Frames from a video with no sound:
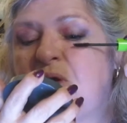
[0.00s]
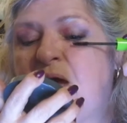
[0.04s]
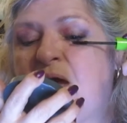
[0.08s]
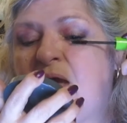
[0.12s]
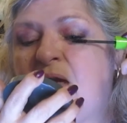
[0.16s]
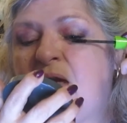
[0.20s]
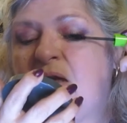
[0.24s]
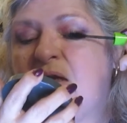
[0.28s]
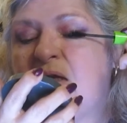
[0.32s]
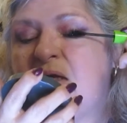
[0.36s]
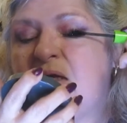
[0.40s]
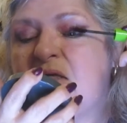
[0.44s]

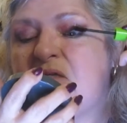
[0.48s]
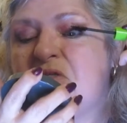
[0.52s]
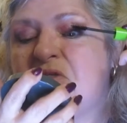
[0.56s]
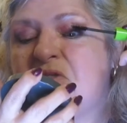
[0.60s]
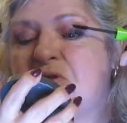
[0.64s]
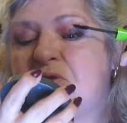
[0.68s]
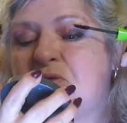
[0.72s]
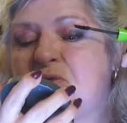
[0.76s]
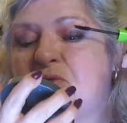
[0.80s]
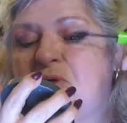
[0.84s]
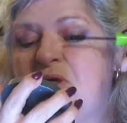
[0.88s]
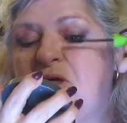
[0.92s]
at
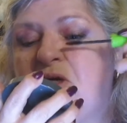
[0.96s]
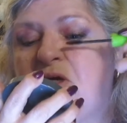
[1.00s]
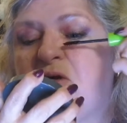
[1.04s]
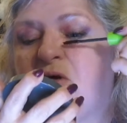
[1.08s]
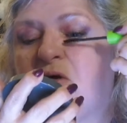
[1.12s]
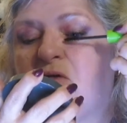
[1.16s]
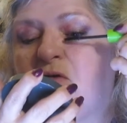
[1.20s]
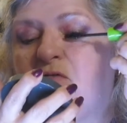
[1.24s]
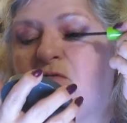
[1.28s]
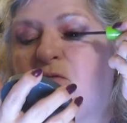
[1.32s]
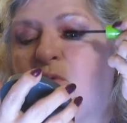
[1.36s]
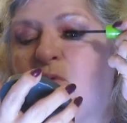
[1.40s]
least three
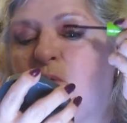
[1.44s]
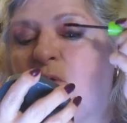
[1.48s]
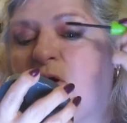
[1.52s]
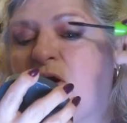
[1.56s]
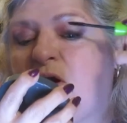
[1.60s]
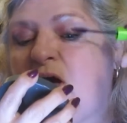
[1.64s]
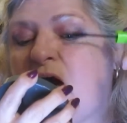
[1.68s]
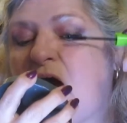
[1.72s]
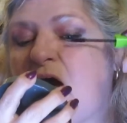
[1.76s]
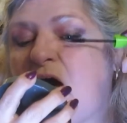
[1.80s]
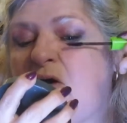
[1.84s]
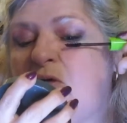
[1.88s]
or four
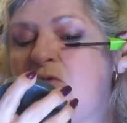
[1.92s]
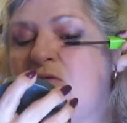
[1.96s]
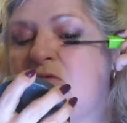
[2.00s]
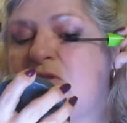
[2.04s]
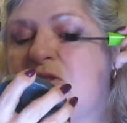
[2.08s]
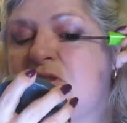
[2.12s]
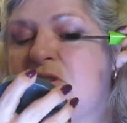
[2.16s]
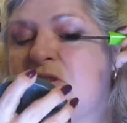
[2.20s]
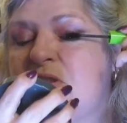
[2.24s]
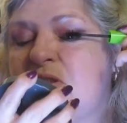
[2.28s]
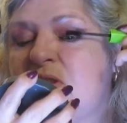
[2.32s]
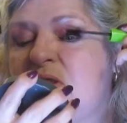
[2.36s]

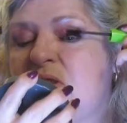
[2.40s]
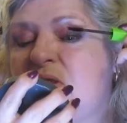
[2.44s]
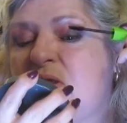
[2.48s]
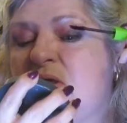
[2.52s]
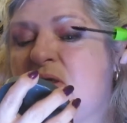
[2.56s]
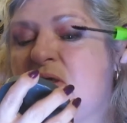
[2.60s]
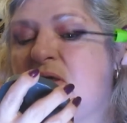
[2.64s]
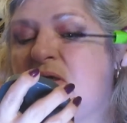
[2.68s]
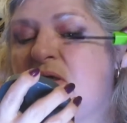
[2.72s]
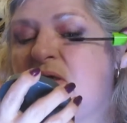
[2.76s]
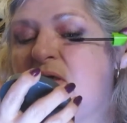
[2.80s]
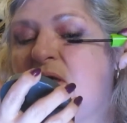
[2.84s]
coats
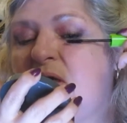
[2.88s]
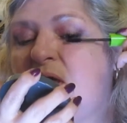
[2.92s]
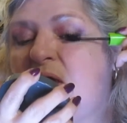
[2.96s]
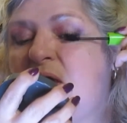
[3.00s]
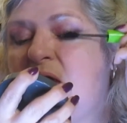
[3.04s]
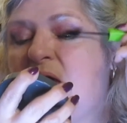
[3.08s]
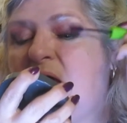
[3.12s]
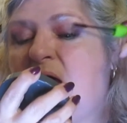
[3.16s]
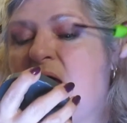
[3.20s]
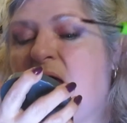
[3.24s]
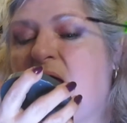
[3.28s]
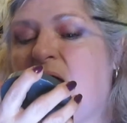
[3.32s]

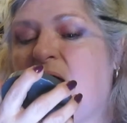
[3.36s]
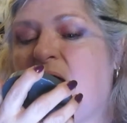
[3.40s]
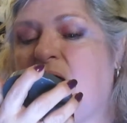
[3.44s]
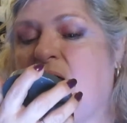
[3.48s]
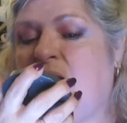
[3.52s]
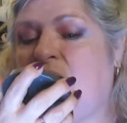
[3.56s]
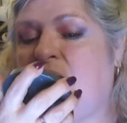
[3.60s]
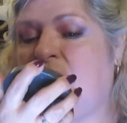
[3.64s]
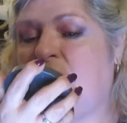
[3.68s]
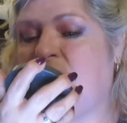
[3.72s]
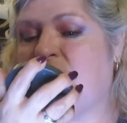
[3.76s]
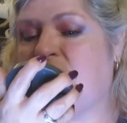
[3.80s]

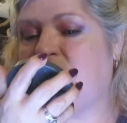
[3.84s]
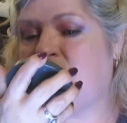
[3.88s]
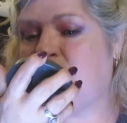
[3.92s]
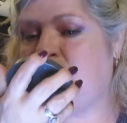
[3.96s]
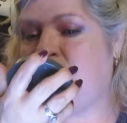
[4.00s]
of the